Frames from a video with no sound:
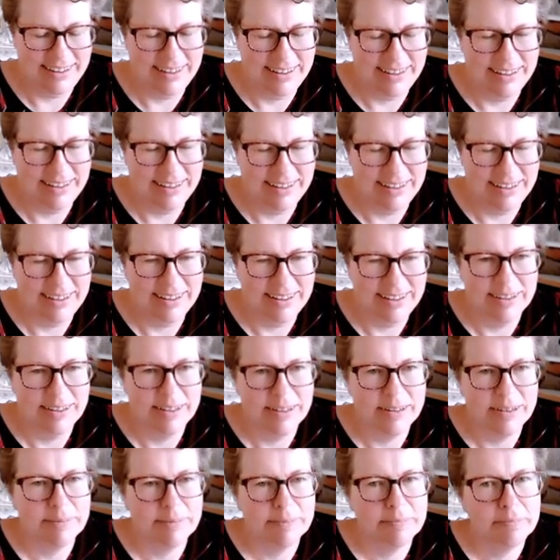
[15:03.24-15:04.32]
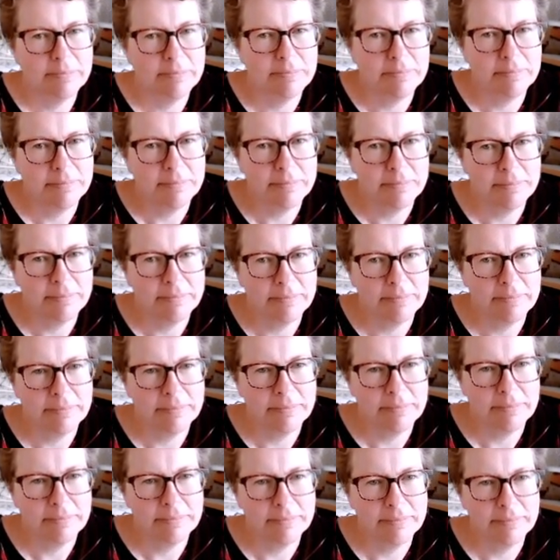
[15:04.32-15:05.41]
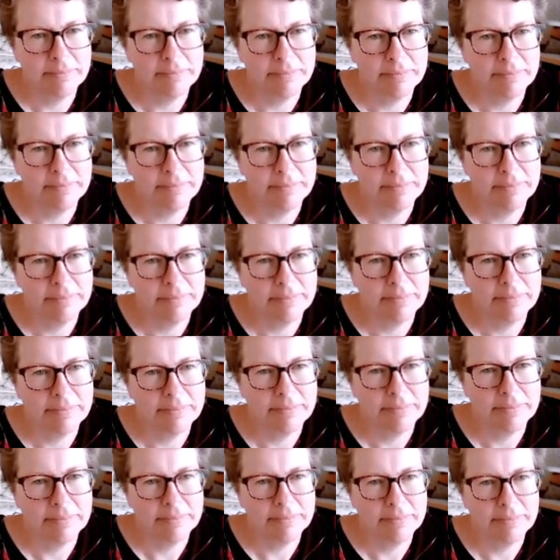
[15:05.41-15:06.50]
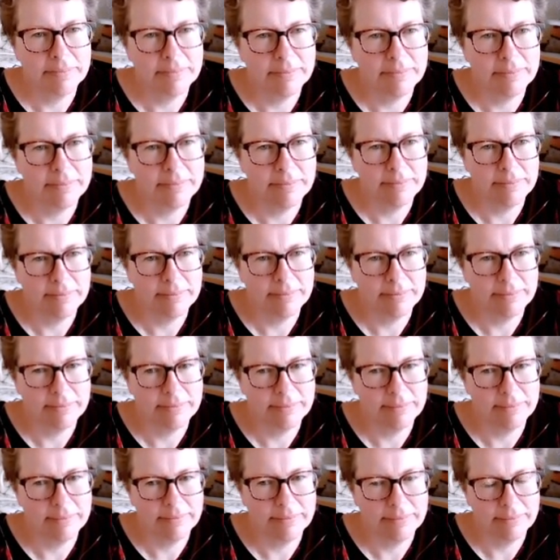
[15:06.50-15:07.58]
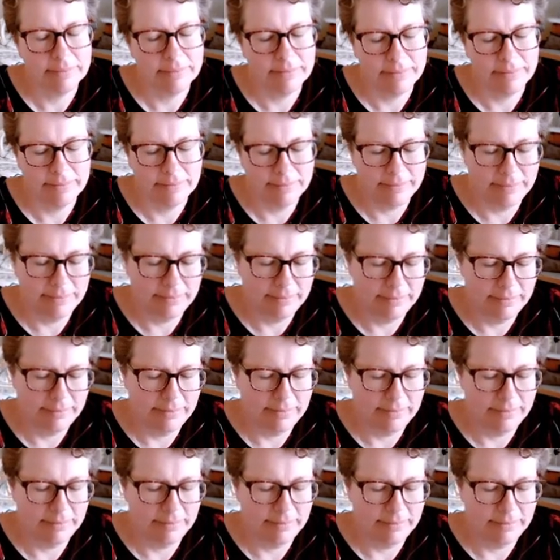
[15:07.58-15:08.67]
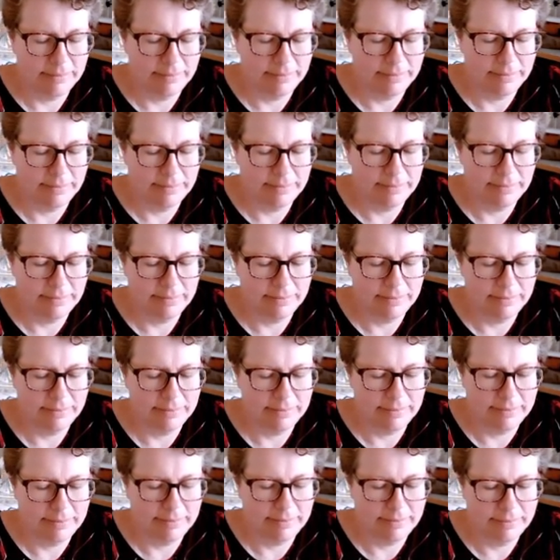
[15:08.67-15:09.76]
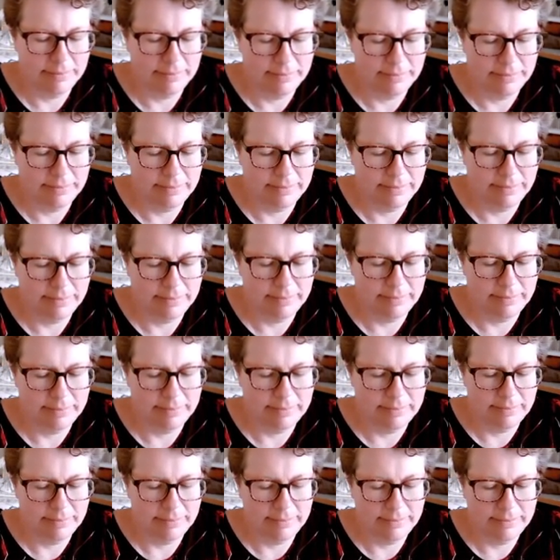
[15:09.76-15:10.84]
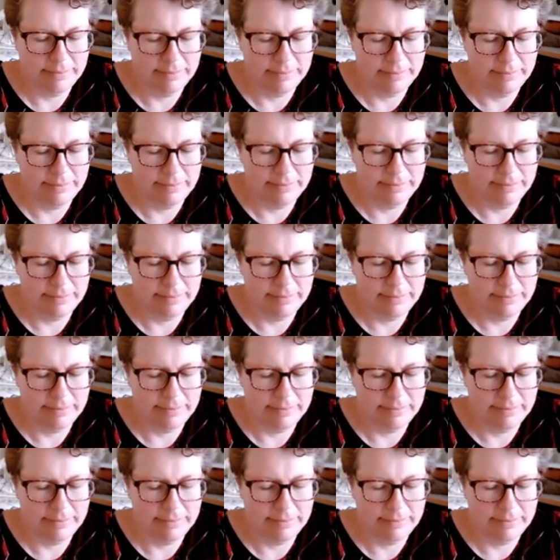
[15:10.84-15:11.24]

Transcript: This person isn't speaking.